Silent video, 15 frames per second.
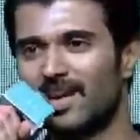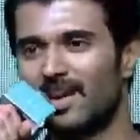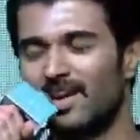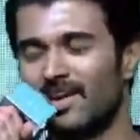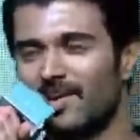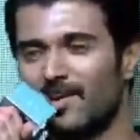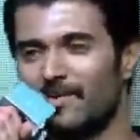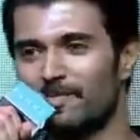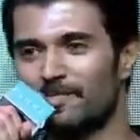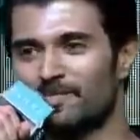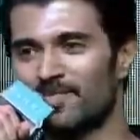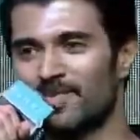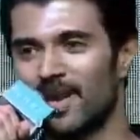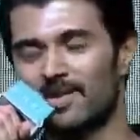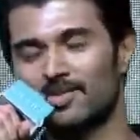Um,
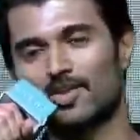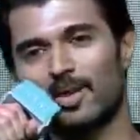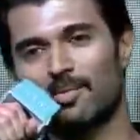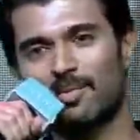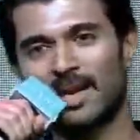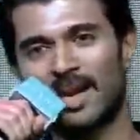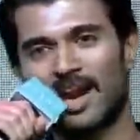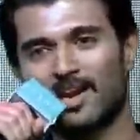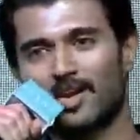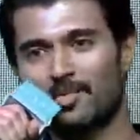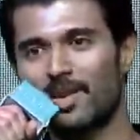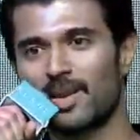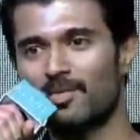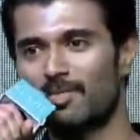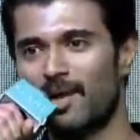and so I'm glad to
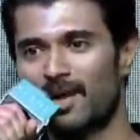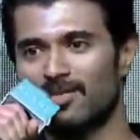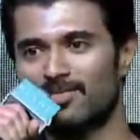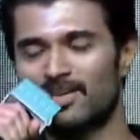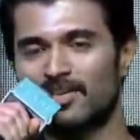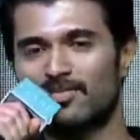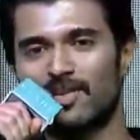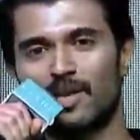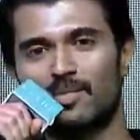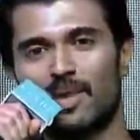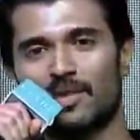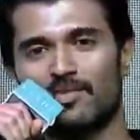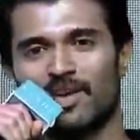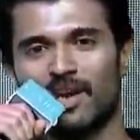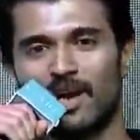be a part of this film,
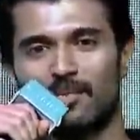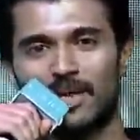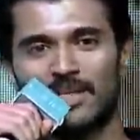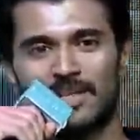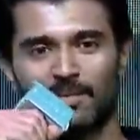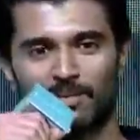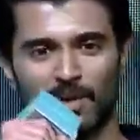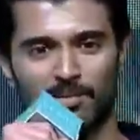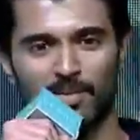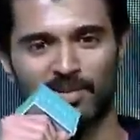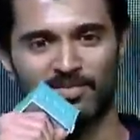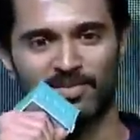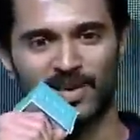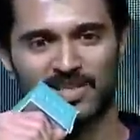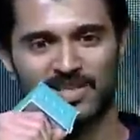and we're coming September
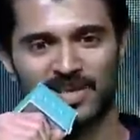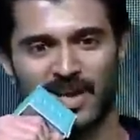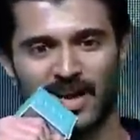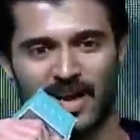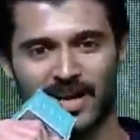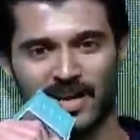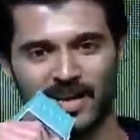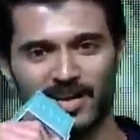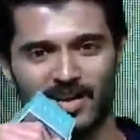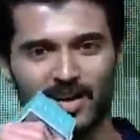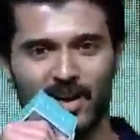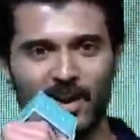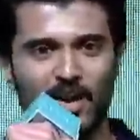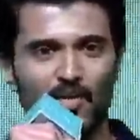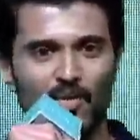1st, and
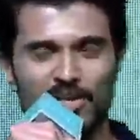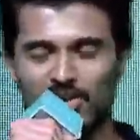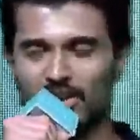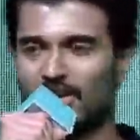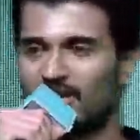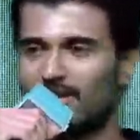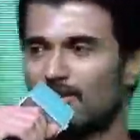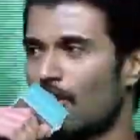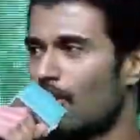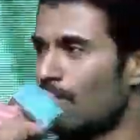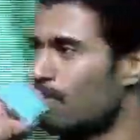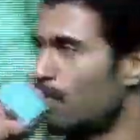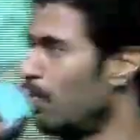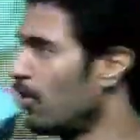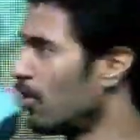we shall
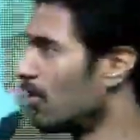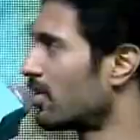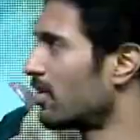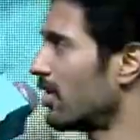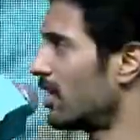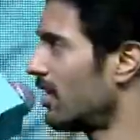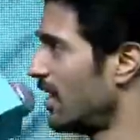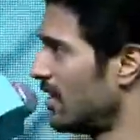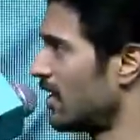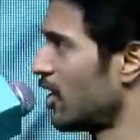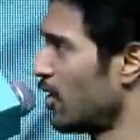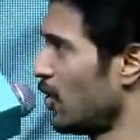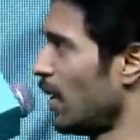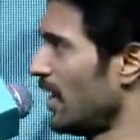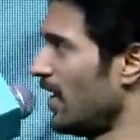talk more in the
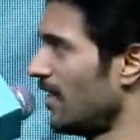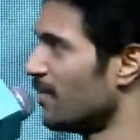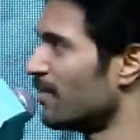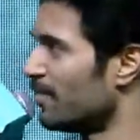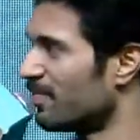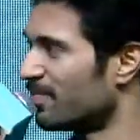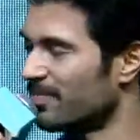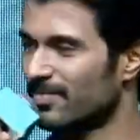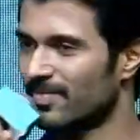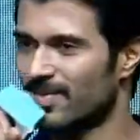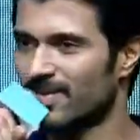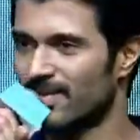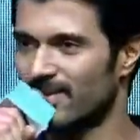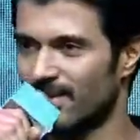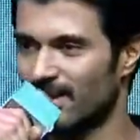Q&A. Of
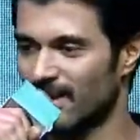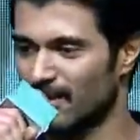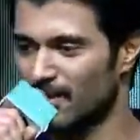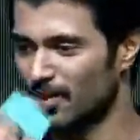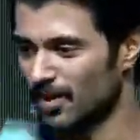course. Thank